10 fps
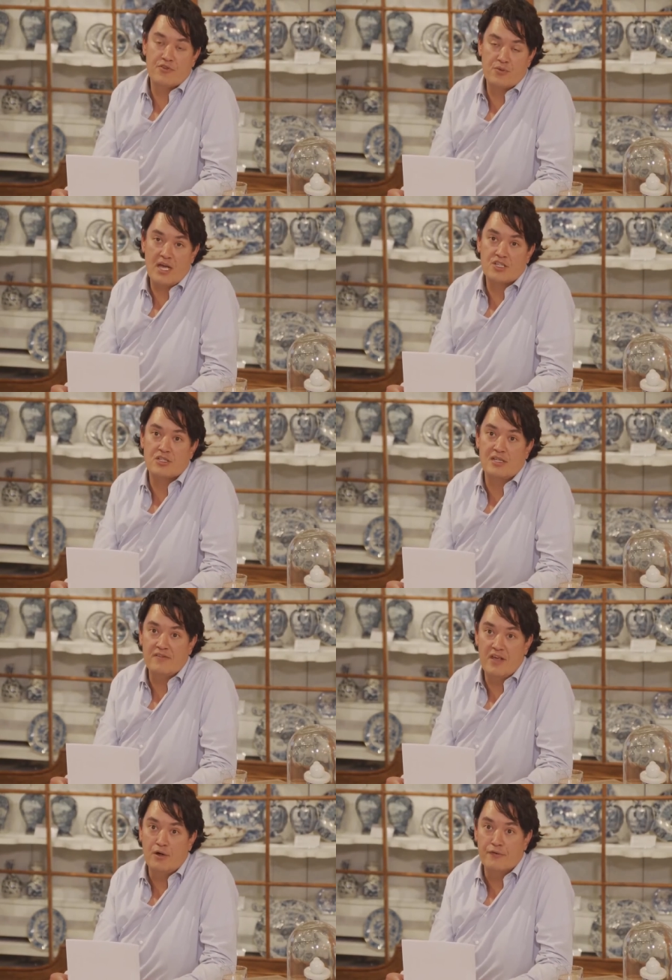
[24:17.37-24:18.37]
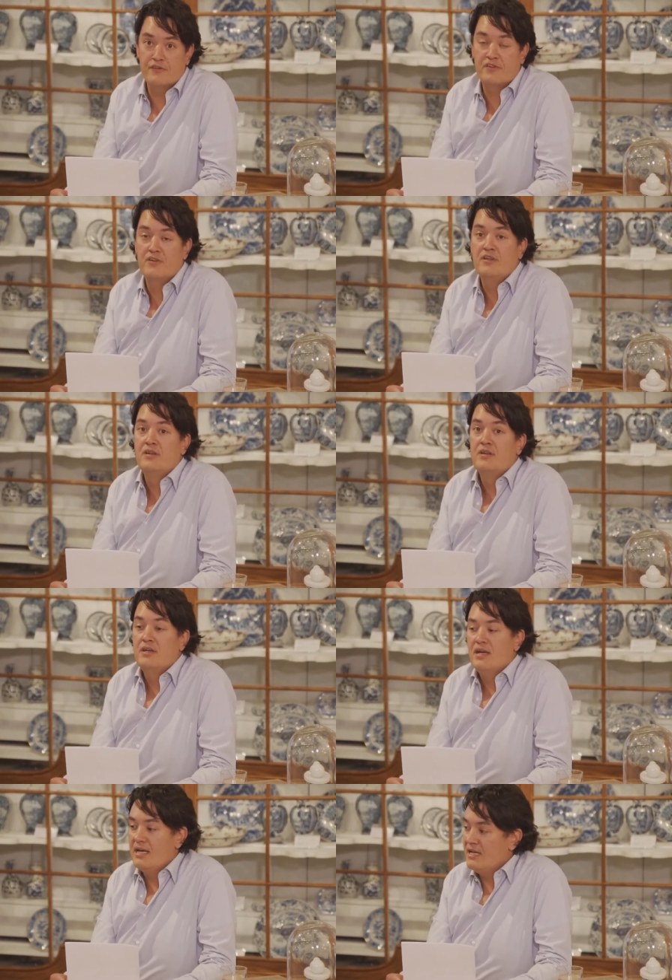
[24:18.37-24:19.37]
to actually Delft.
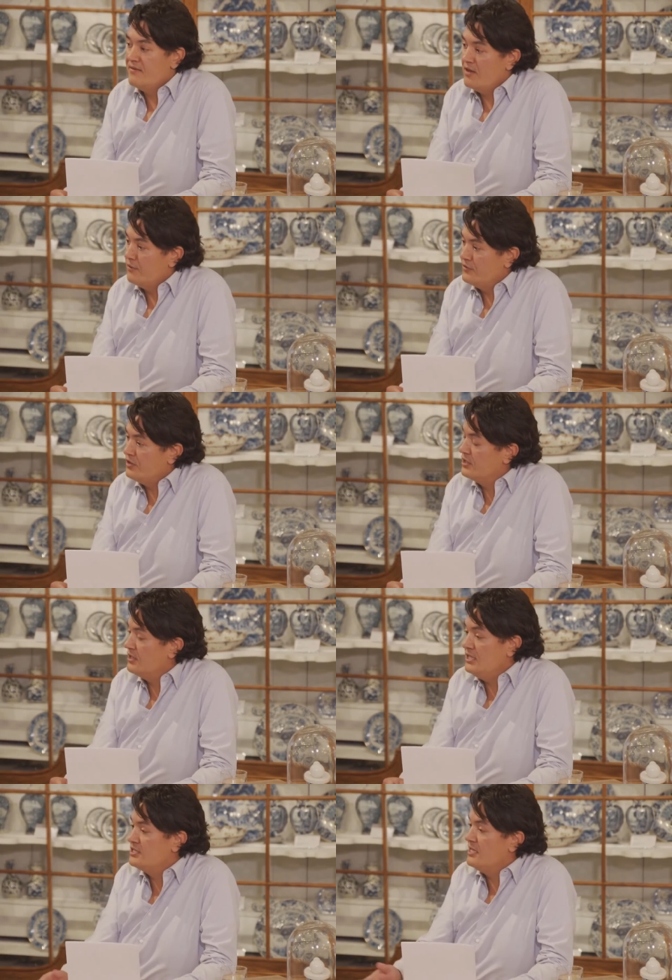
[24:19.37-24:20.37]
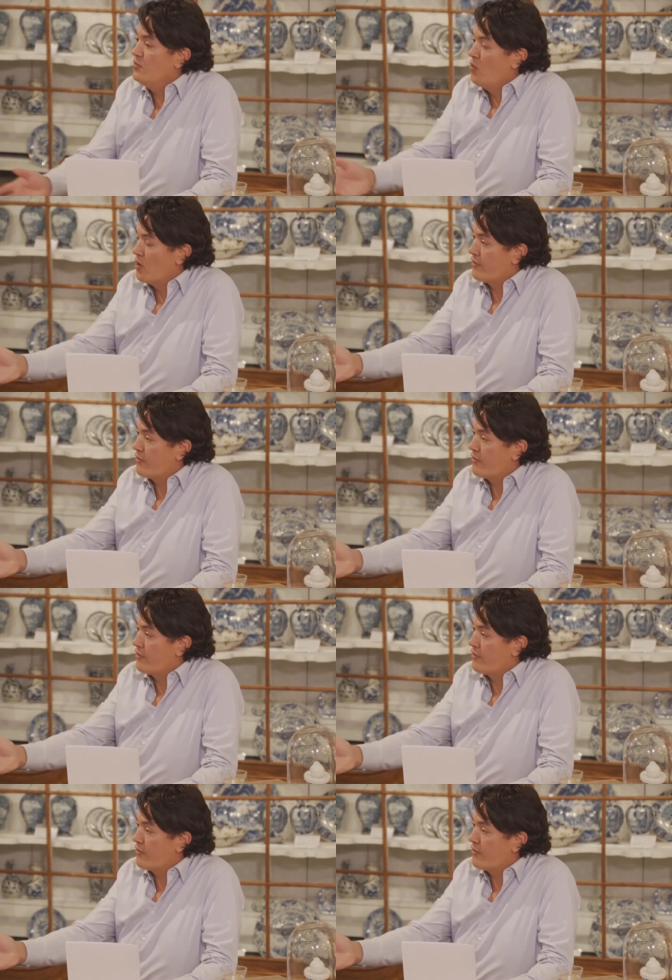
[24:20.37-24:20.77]
And in Delft, you can easily walk